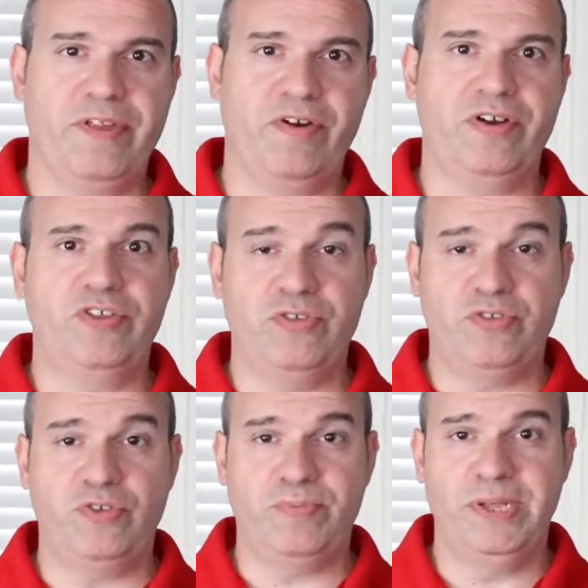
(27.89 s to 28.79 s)
there on
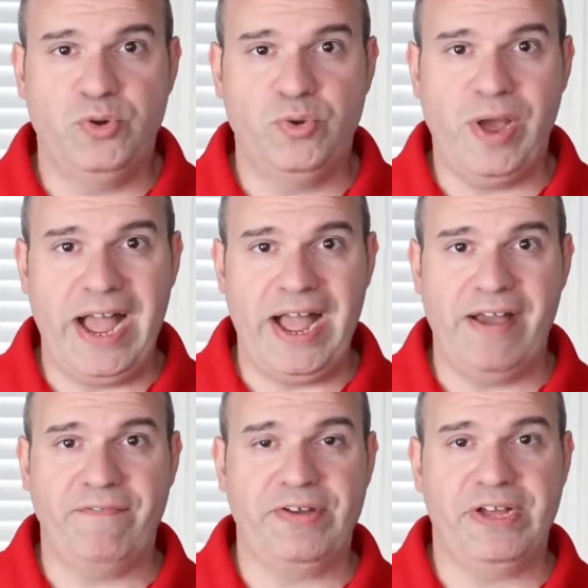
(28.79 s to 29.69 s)
YouTube who
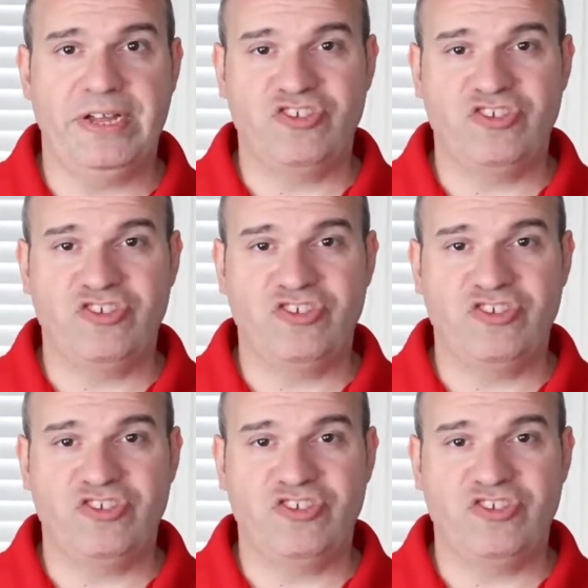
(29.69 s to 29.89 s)
have